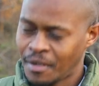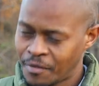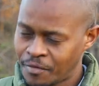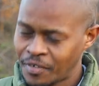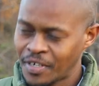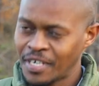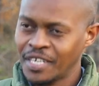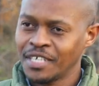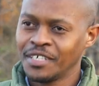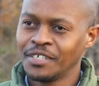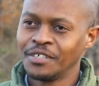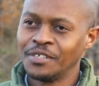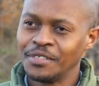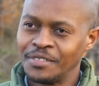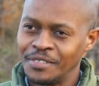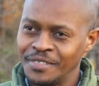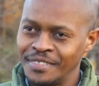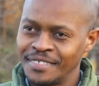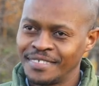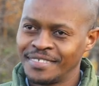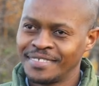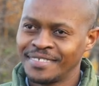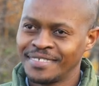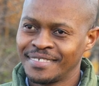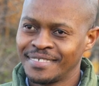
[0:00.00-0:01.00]
I'm fine and you?
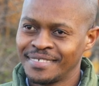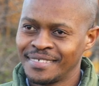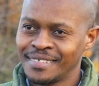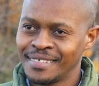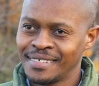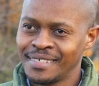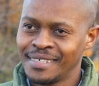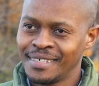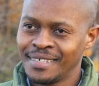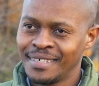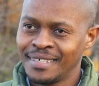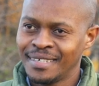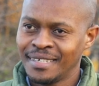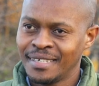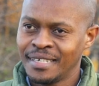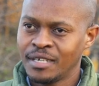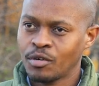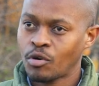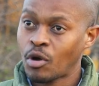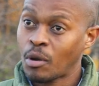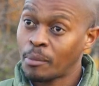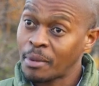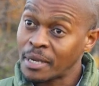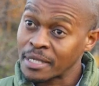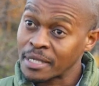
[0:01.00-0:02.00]
I'm um, good. Hey, how